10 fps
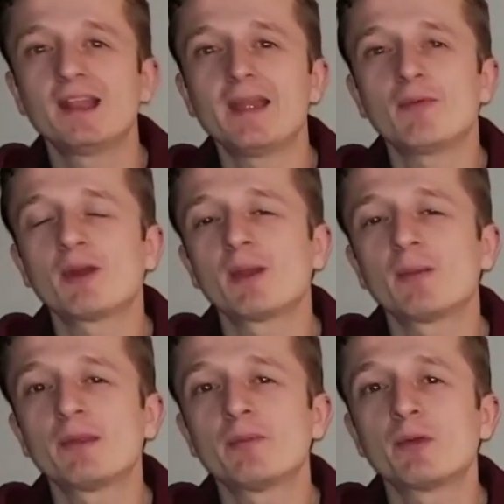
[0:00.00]
Today we're going
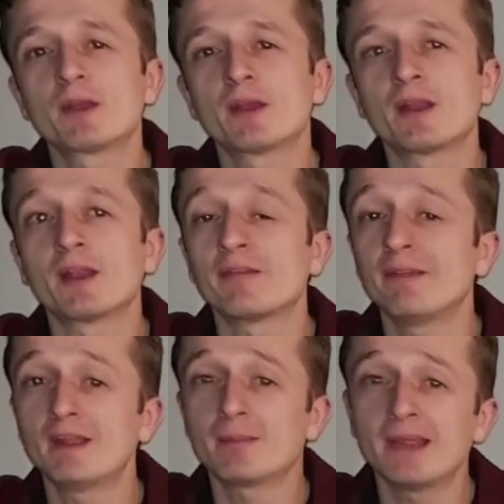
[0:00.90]
to be working on the
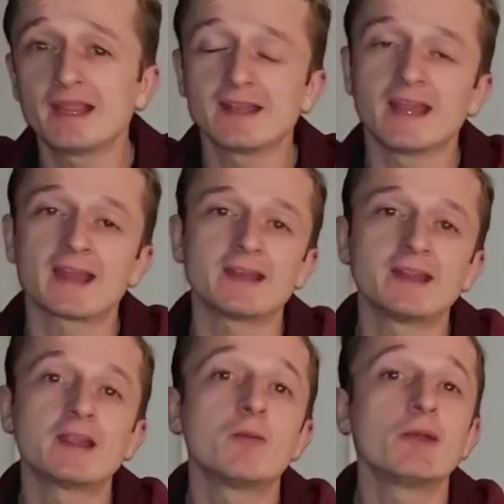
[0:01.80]
finger picking
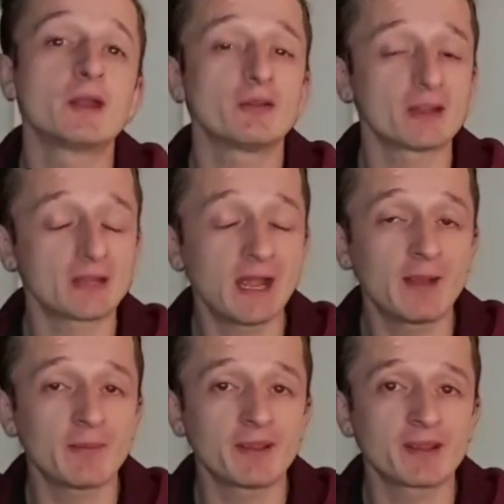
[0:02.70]
technique without the
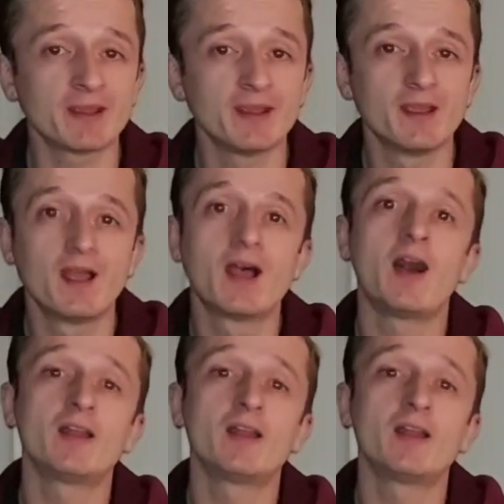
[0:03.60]
guitar pick,